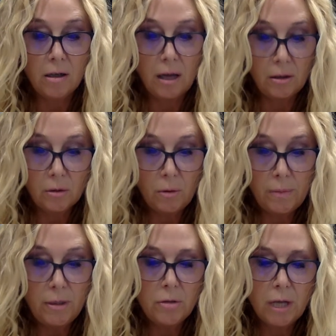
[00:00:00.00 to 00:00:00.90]
a colored
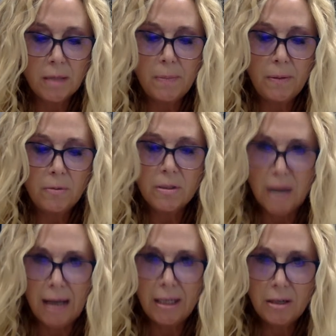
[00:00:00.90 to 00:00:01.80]
woman whose husband was
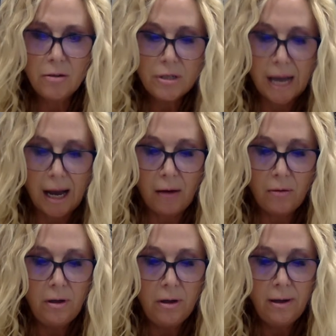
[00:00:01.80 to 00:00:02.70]
knocking her
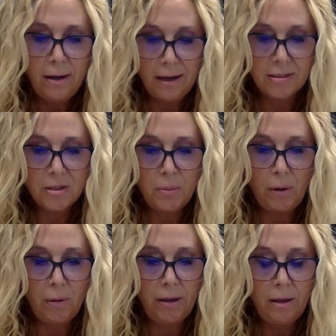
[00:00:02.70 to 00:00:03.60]
down?" asked the
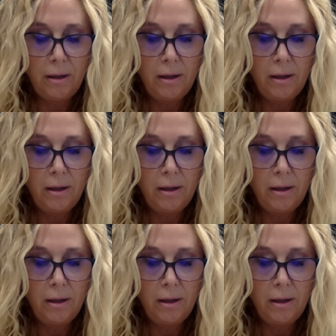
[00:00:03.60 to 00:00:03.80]
poet.